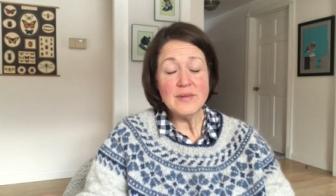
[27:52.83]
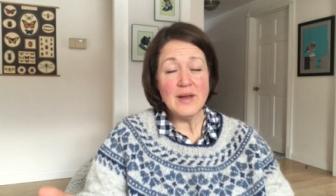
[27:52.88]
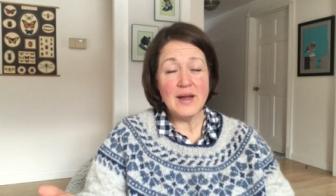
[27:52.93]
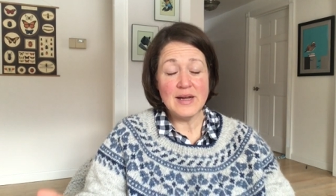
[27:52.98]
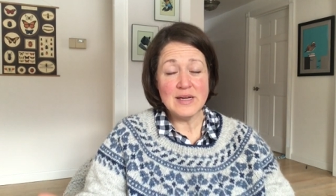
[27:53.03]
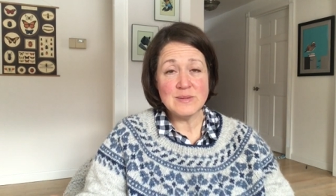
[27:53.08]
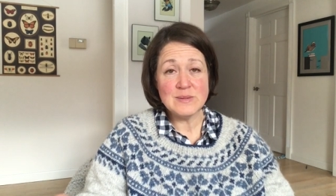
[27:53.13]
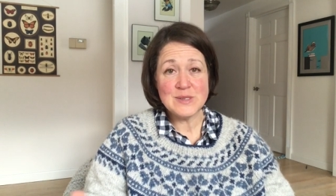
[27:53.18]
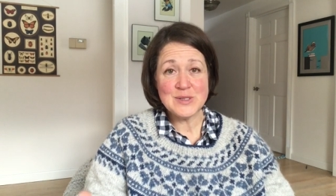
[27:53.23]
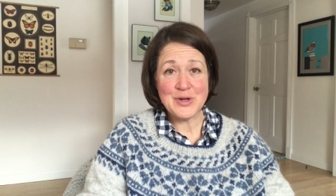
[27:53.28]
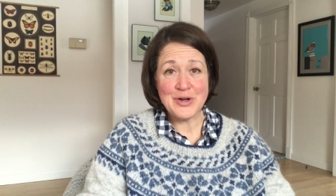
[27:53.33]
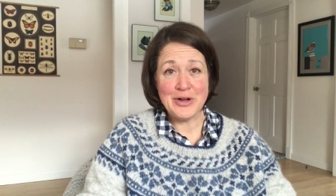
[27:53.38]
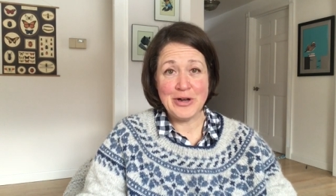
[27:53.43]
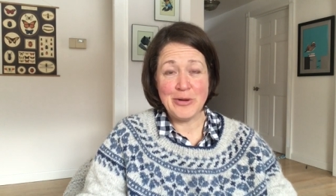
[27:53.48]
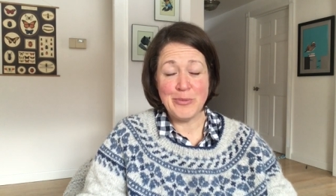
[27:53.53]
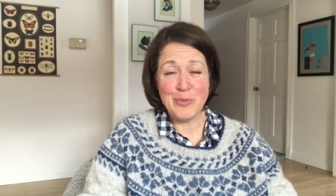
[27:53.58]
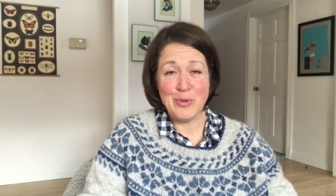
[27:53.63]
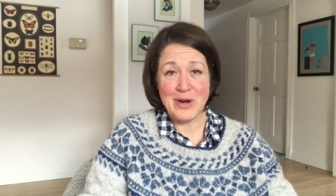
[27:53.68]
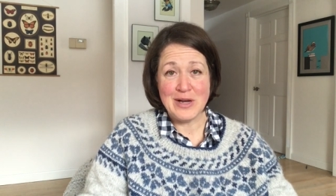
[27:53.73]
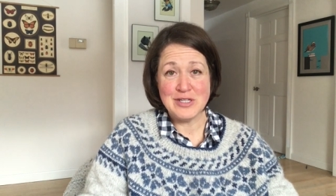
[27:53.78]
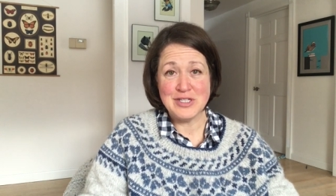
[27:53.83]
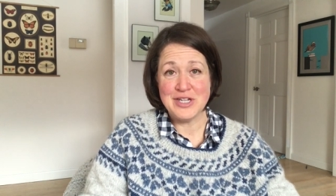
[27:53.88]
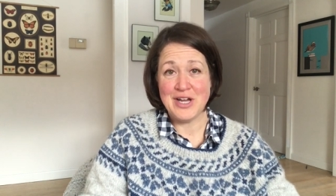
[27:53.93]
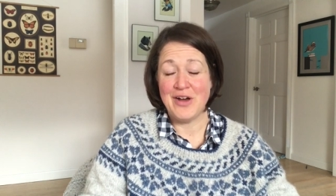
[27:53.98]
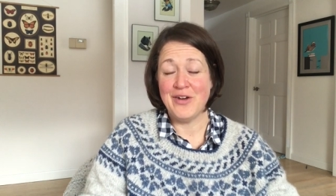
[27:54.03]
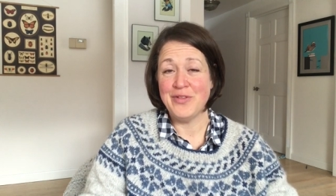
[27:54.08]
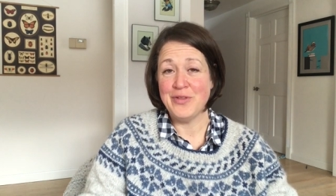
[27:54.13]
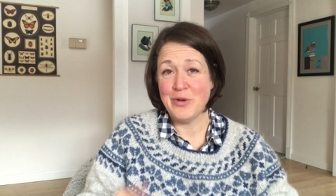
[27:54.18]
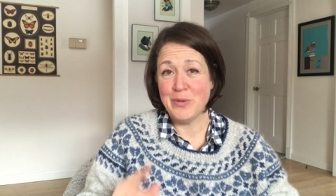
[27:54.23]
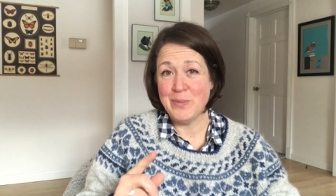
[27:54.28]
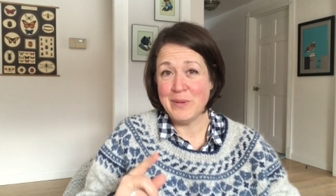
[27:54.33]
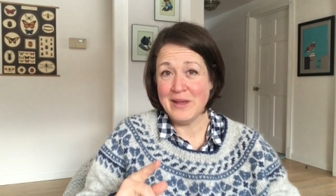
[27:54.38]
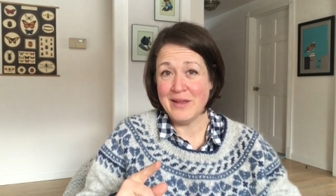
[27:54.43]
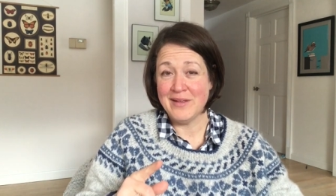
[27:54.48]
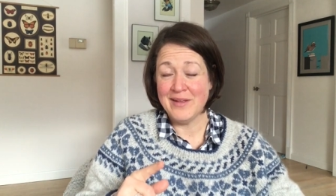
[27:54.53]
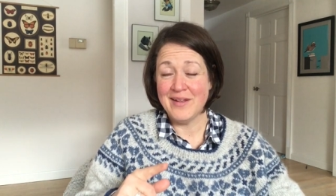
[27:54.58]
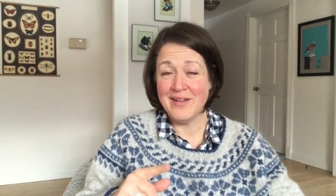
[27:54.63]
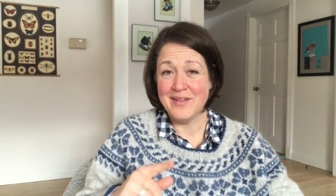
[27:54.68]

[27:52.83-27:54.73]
I am starting to branch out. There'll be